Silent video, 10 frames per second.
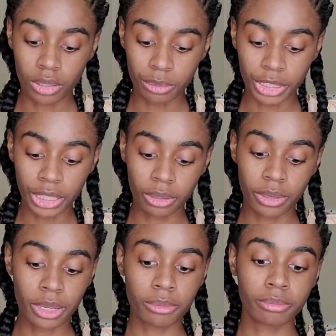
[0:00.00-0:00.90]
But
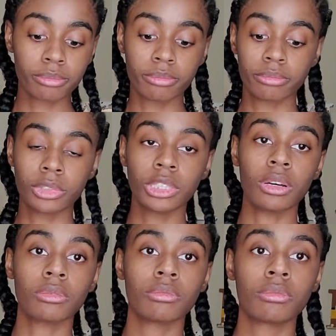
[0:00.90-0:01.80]
anyway, so
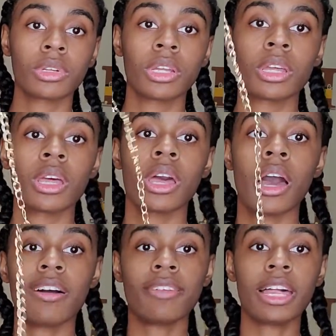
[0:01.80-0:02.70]

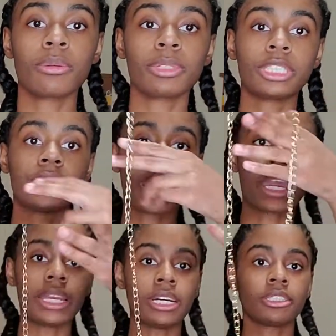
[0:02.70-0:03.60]
I finally put the
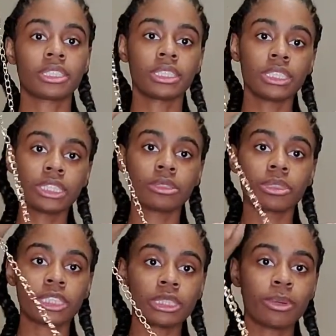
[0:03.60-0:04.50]
chain on. So this is
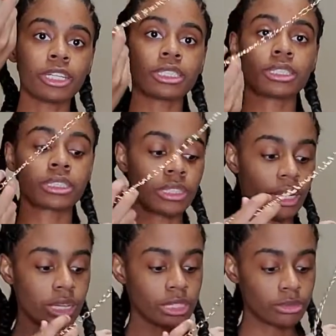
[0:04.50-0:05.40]
what this purse looks
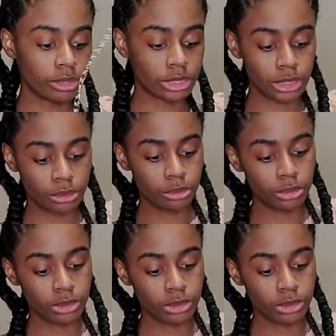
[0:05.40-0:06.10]
like. It's really cute.